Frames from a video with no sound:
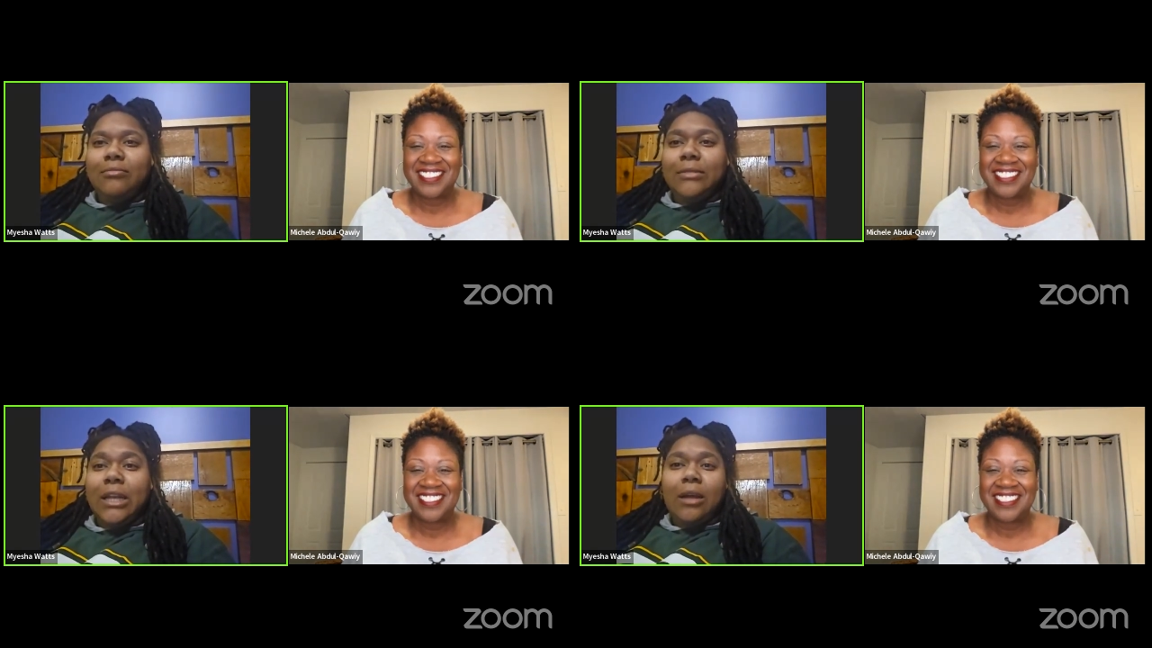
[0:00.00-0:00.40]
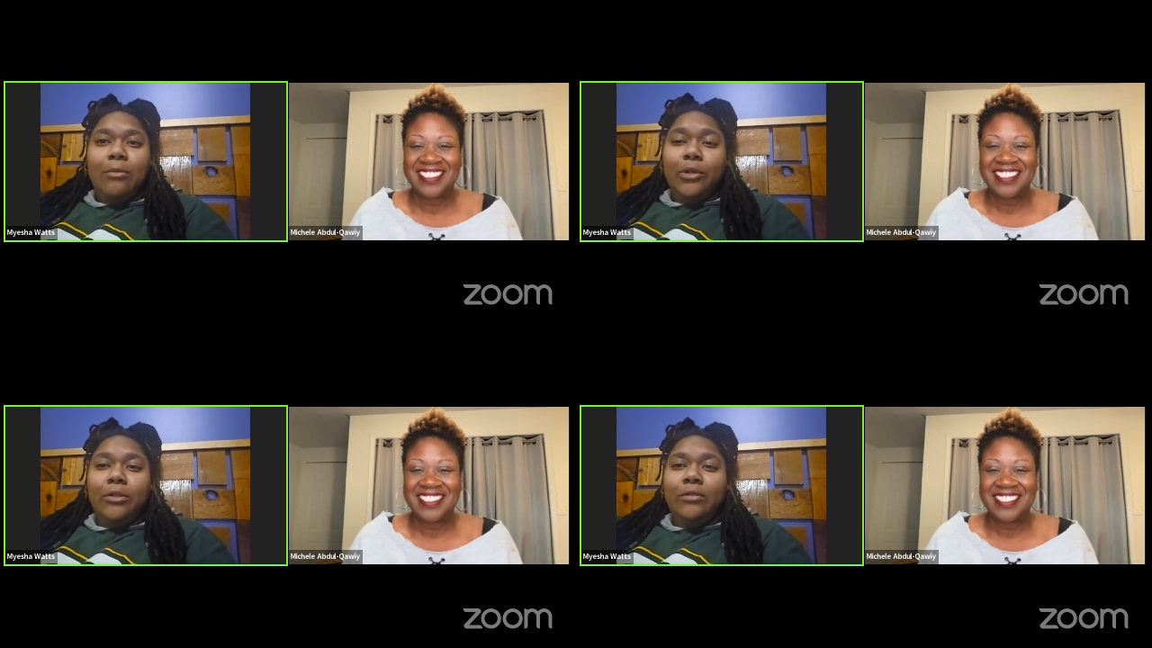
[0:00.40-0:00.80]
Speaker 1: then
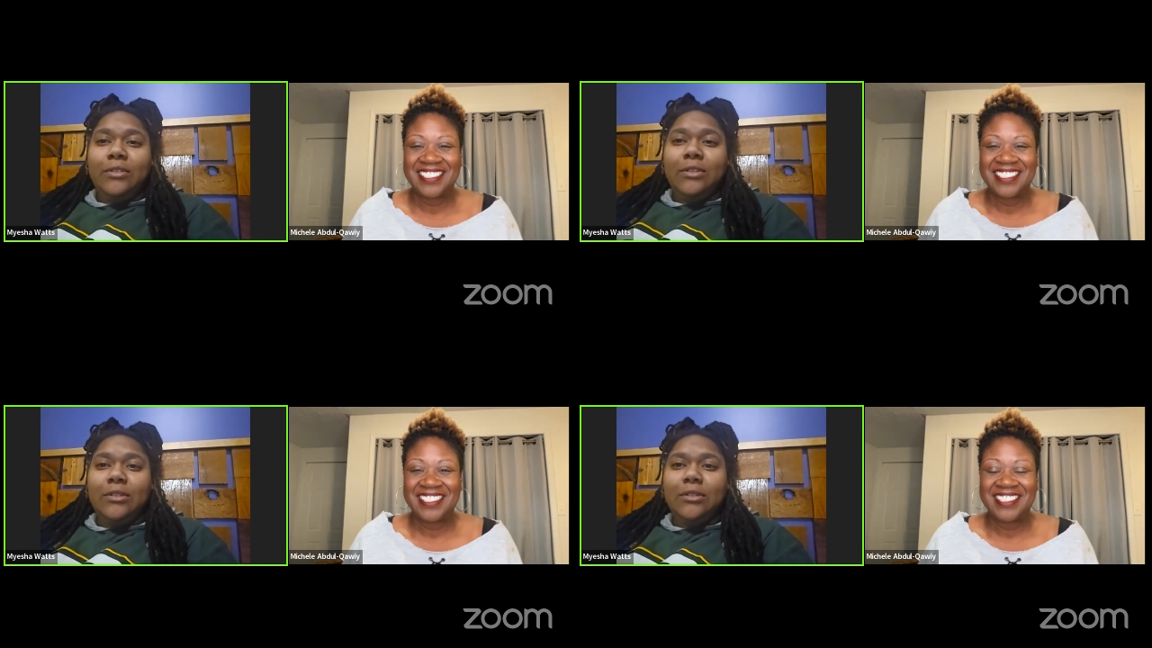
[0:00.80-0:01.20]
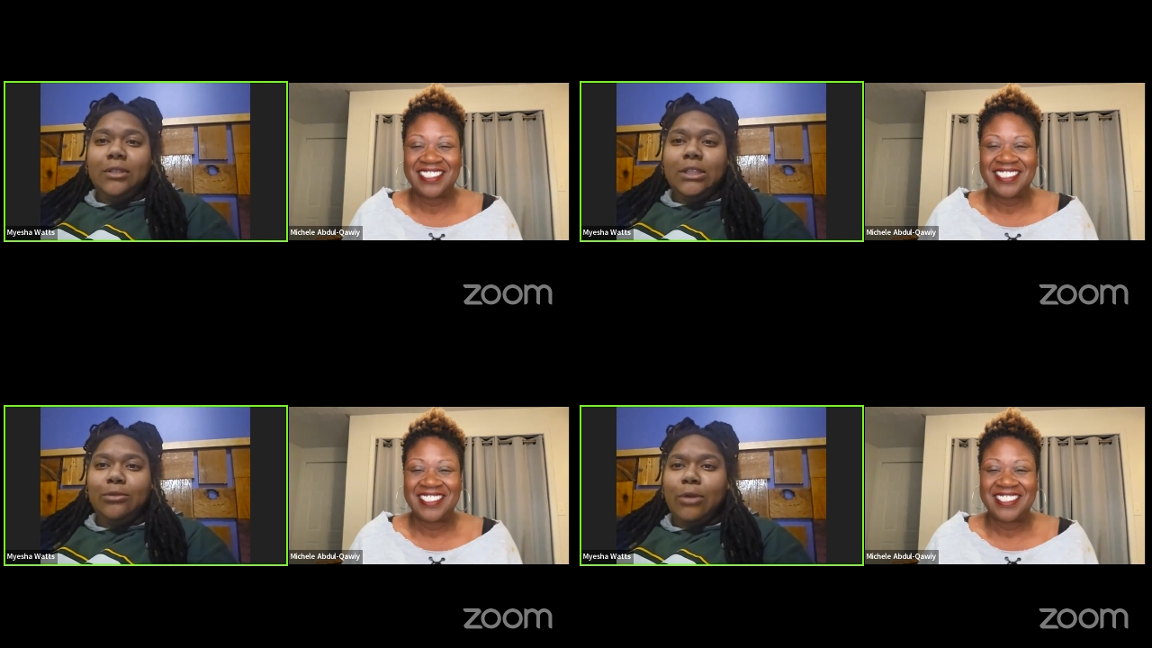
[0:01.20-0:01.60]
I moved
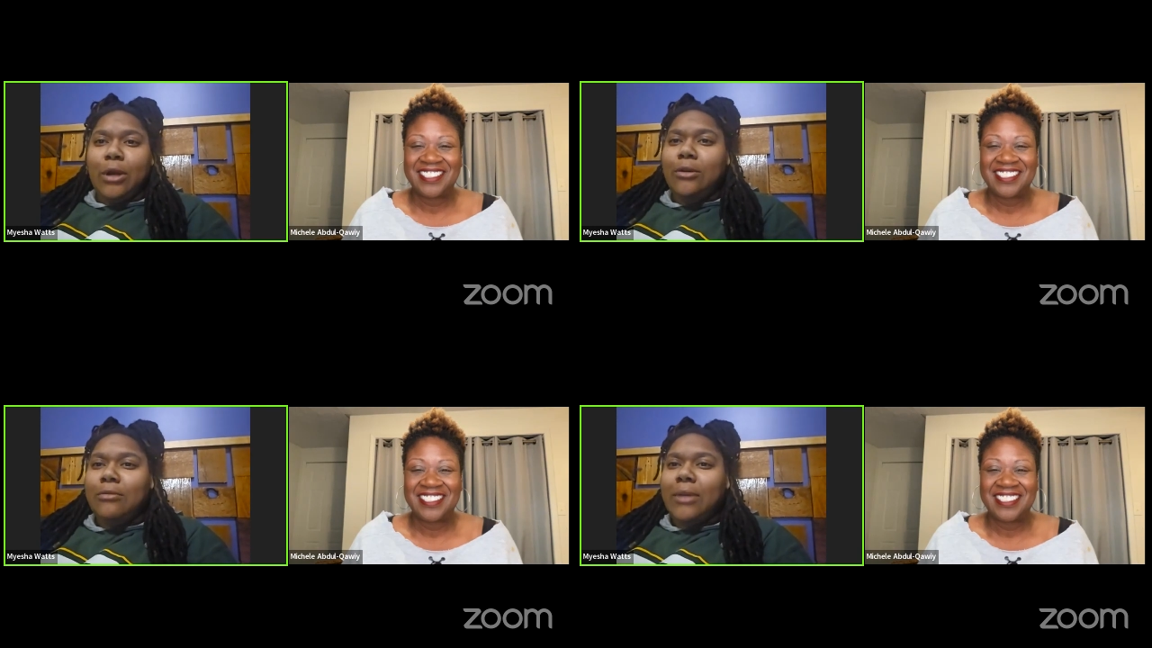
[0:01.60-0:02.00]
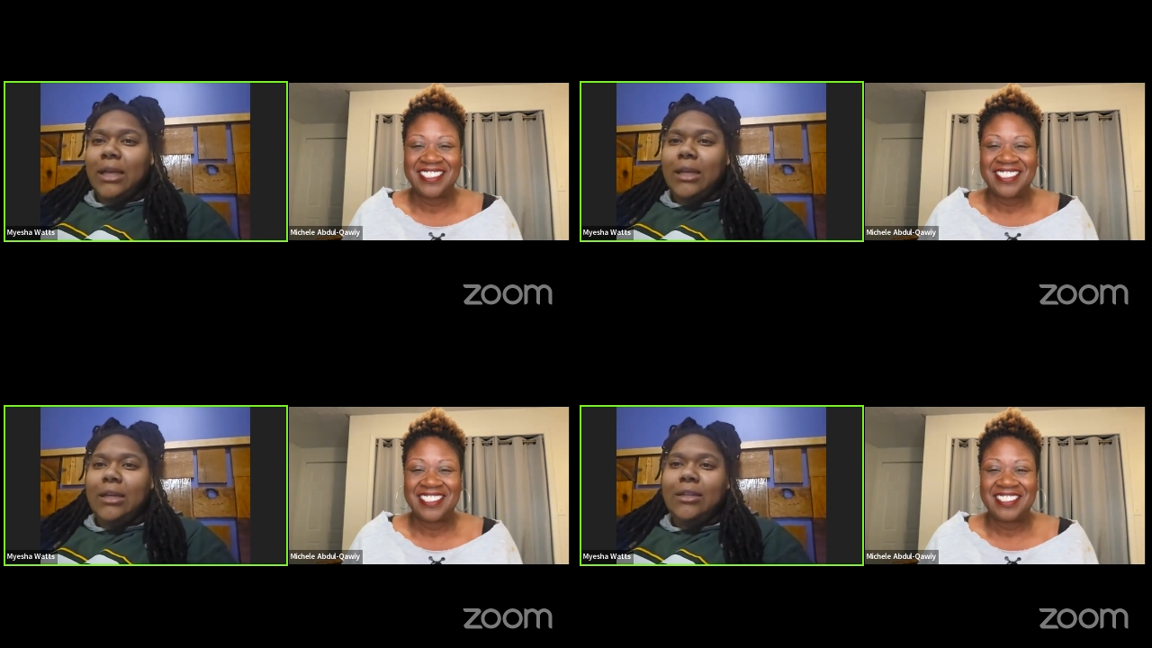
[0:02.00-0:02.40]
to Rome
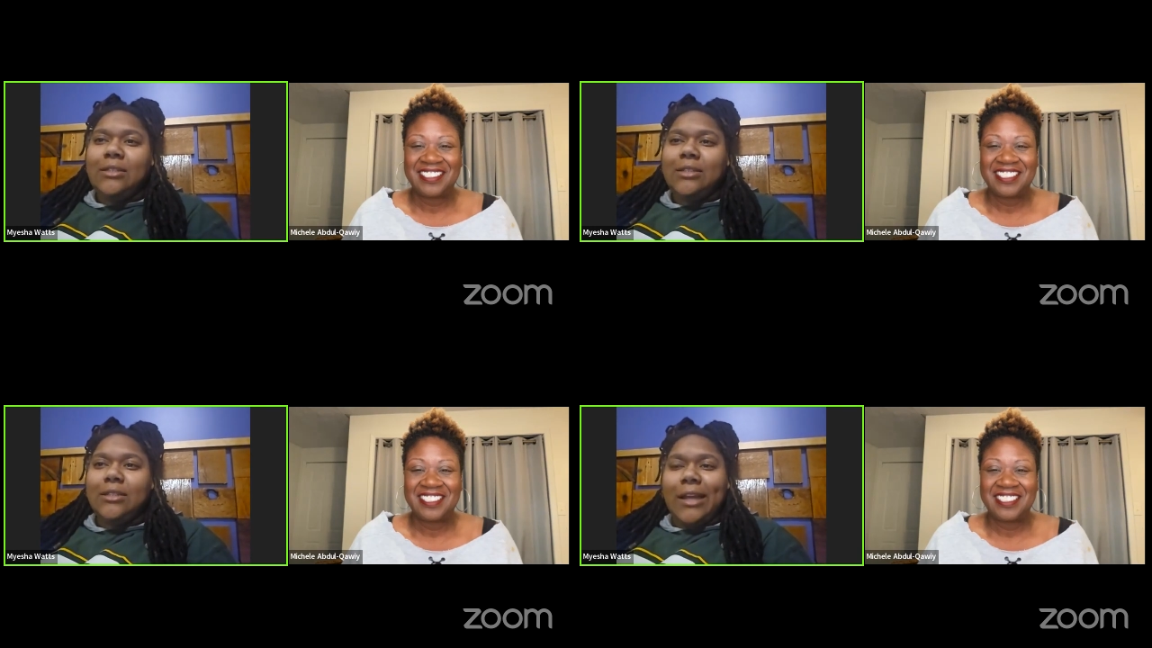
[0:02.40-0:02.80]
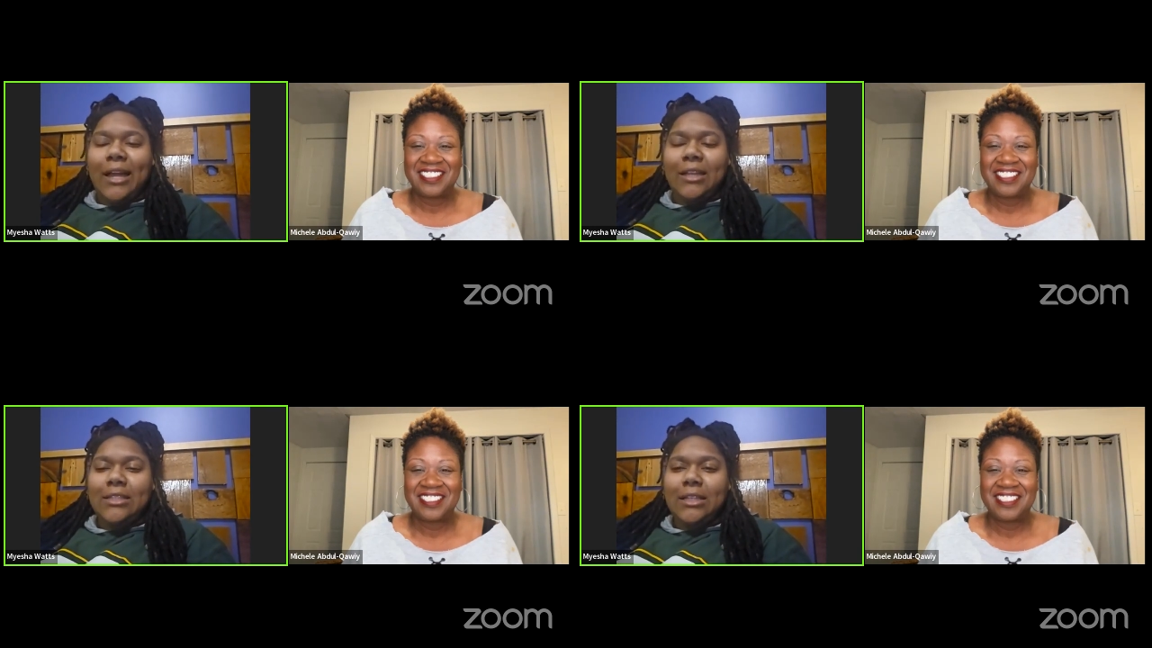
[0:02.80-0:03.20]
and
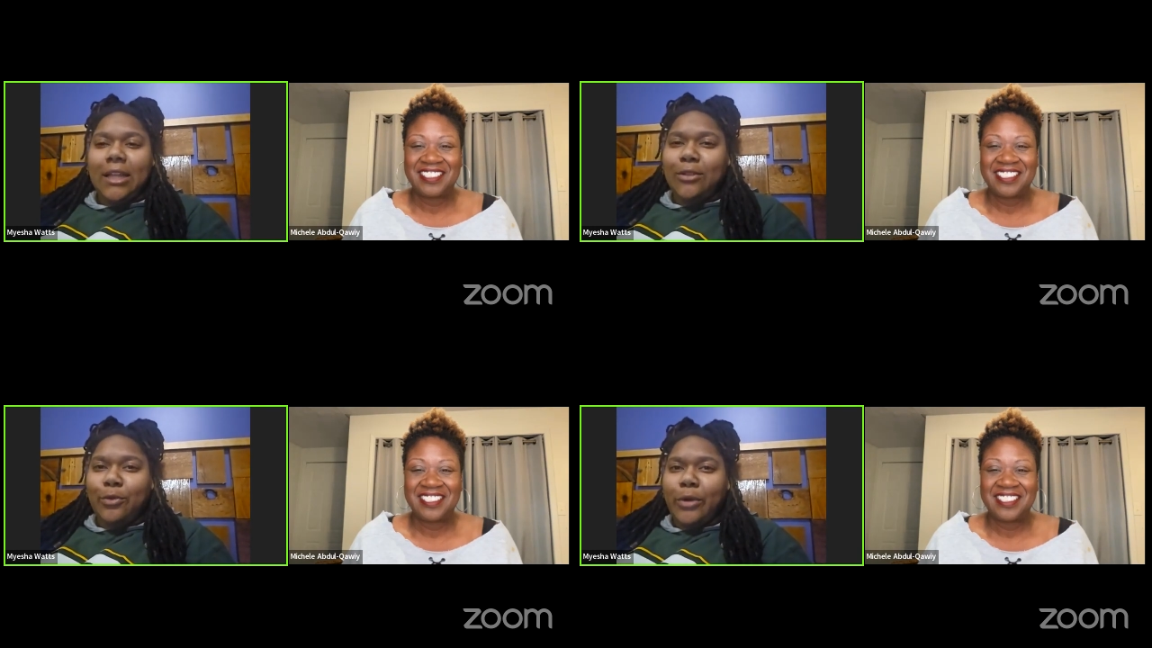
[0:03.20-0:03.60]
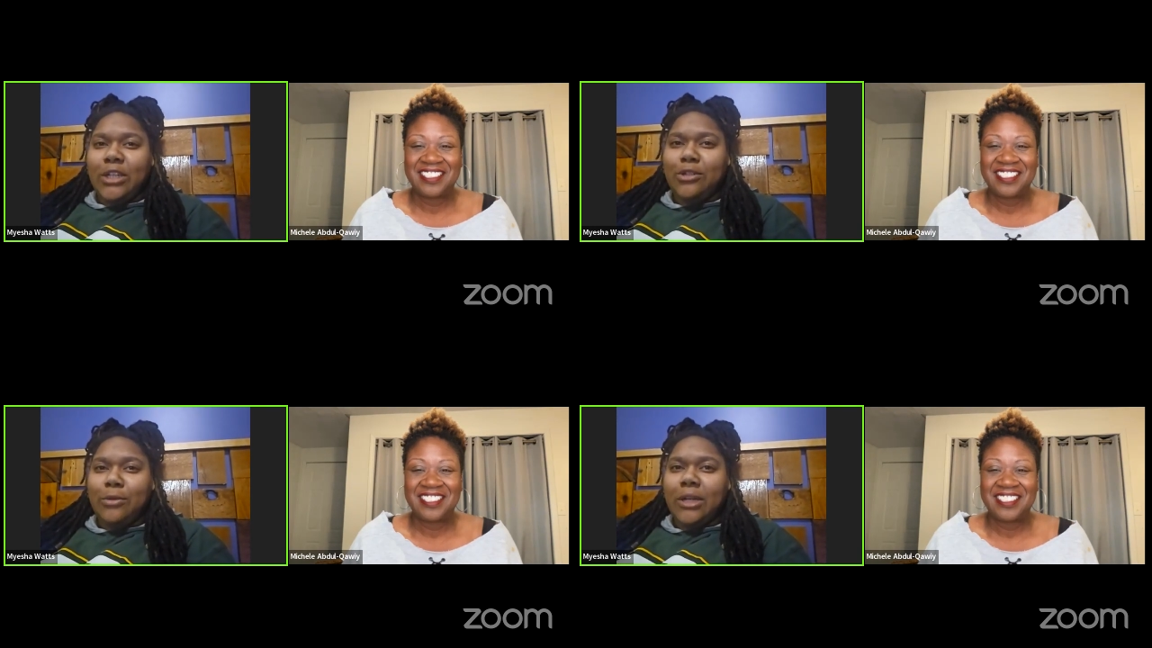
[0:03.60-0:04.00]
got into like the
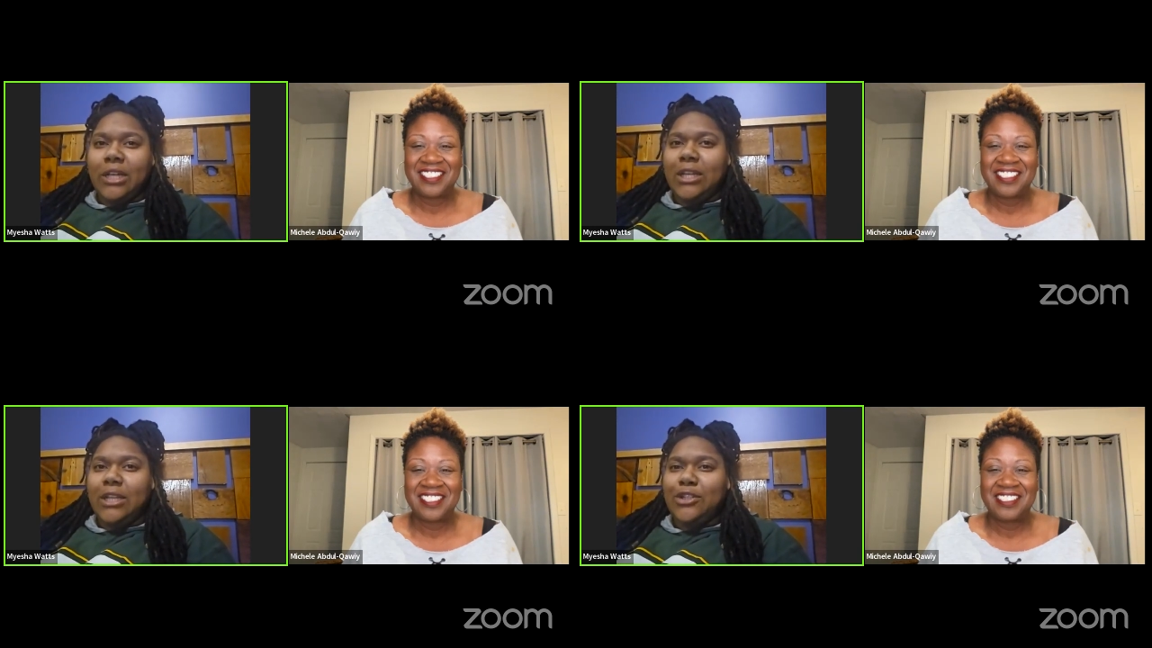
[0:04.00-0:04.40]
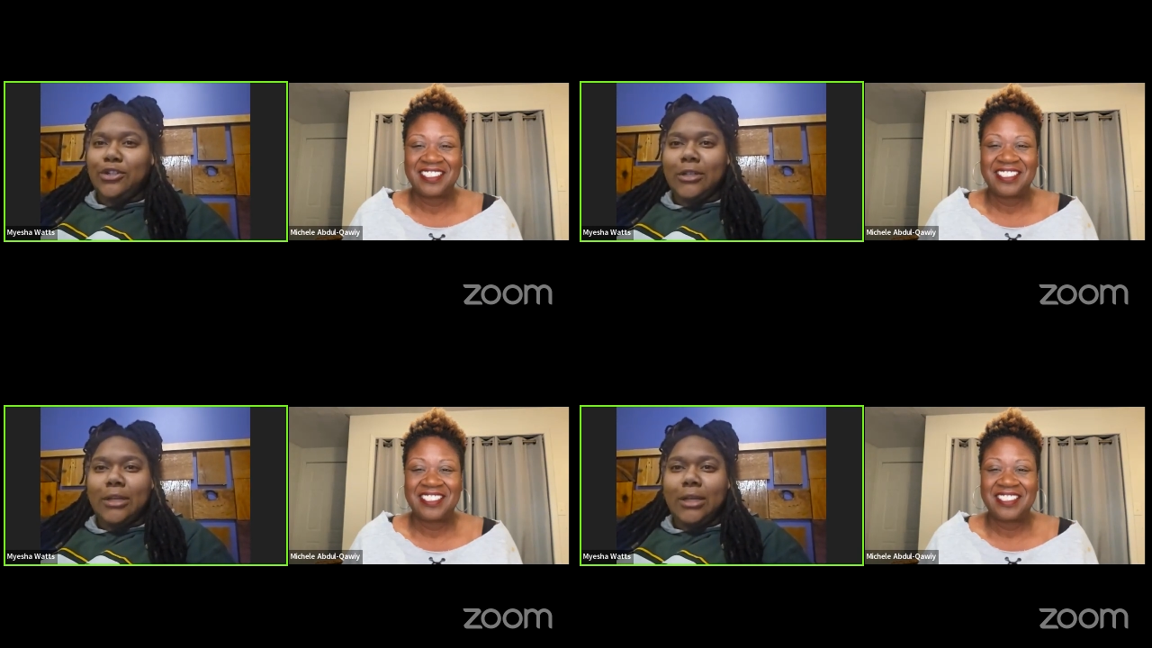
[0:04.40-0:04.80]
restaurant
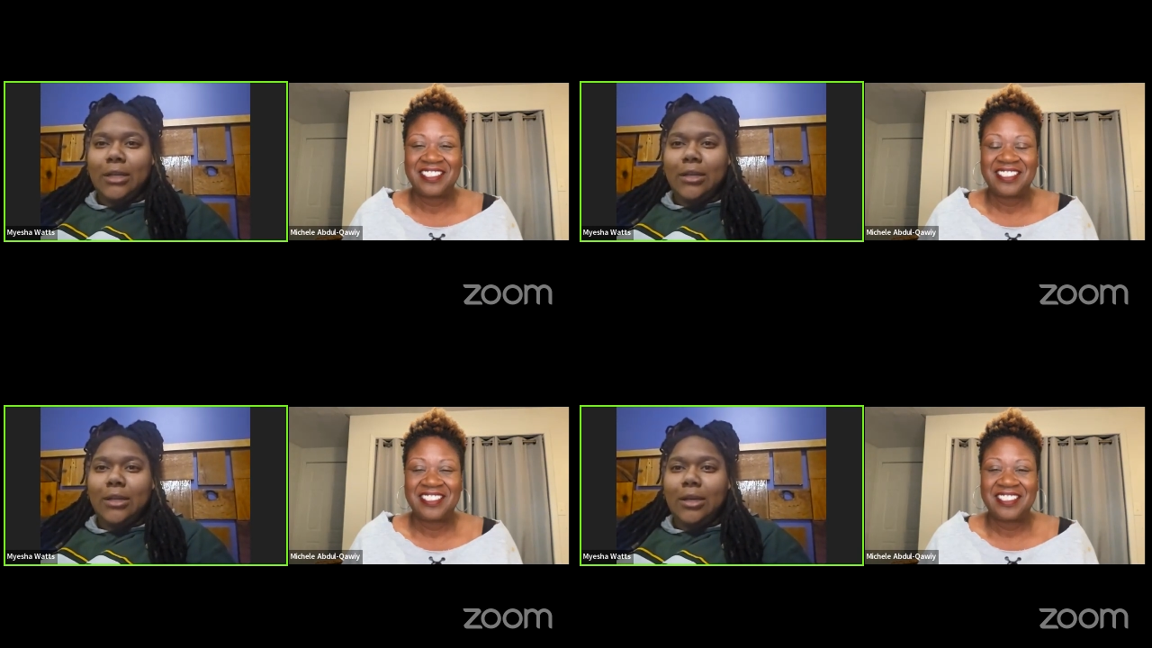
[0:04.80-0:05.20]
industry,